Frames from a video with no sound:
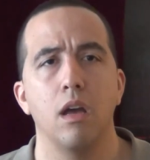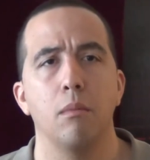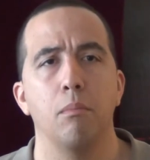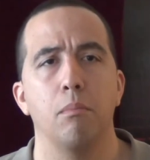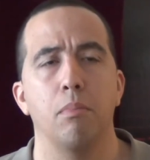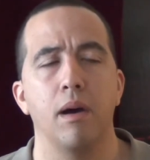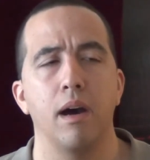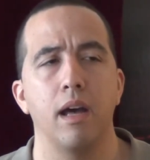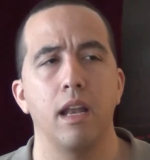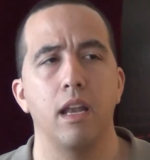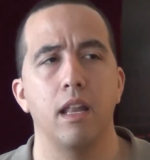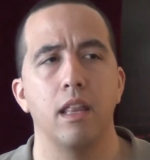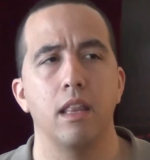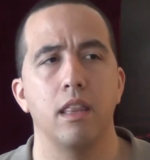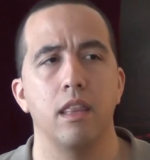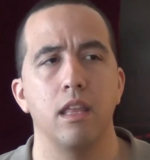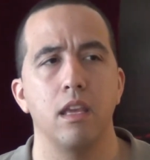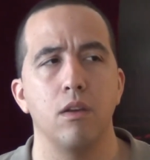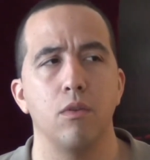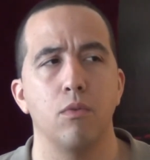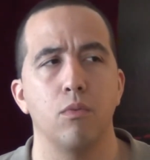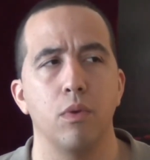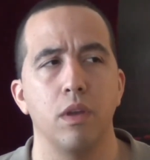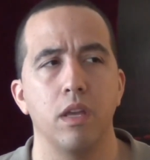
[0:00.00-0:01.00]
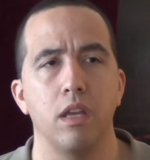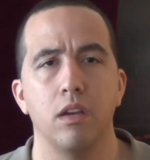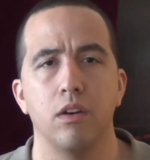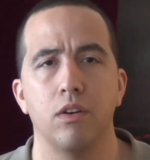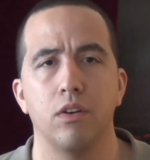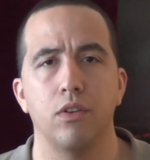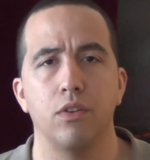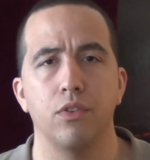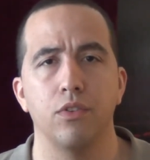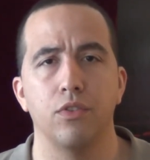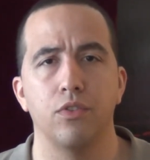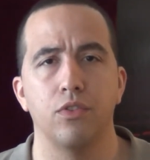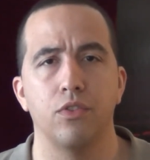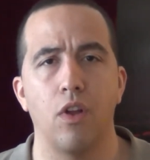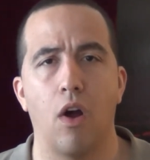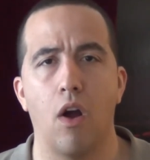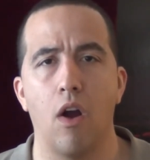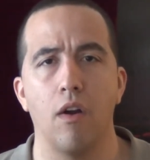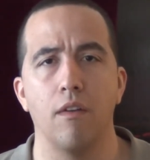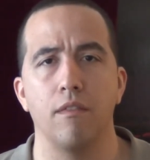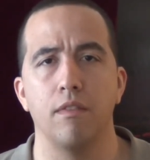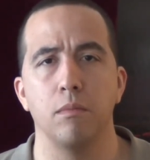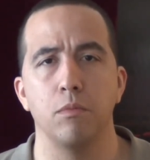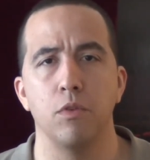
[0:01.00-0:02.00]
but the real
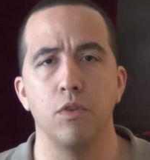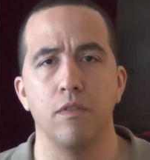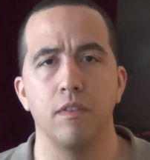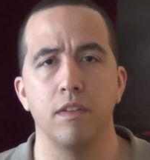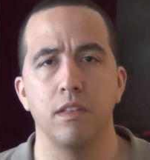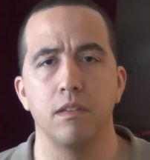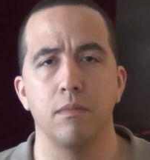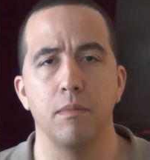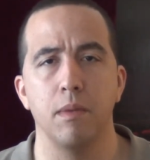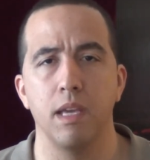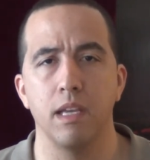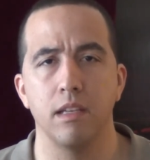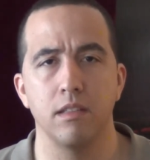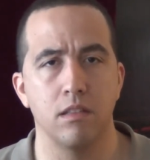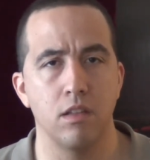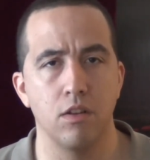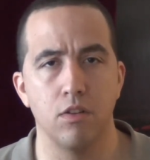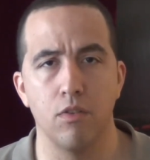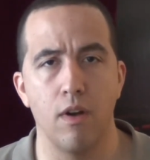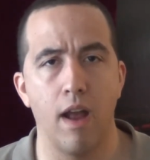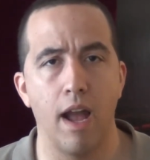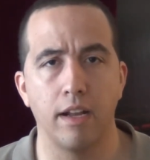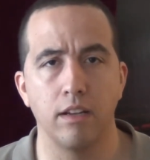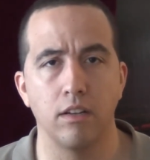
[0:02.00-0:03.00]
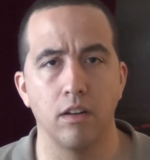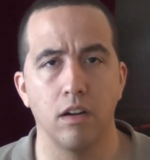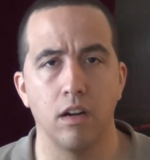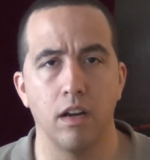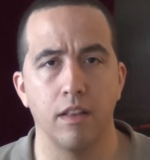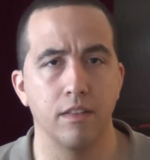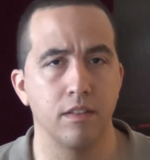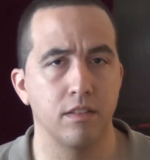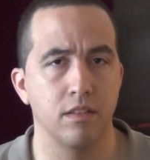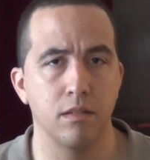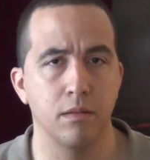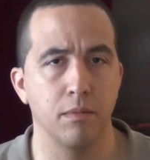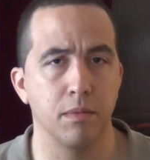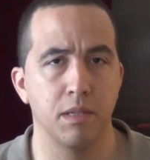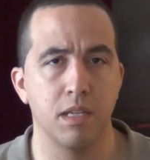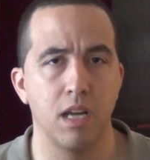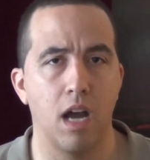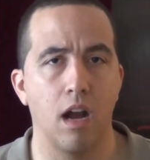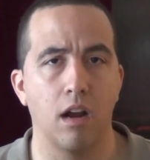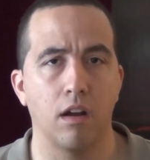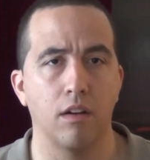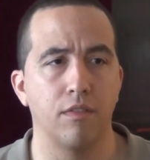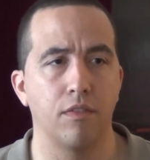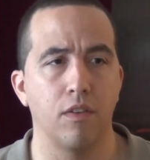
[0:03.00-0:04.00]
star of the movie to me is the director and the
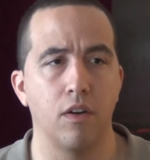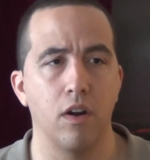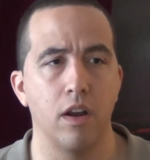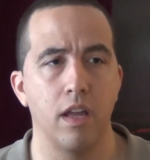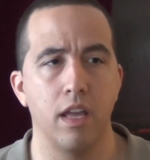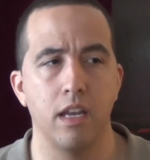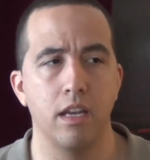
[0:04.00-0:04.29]
cinematographer.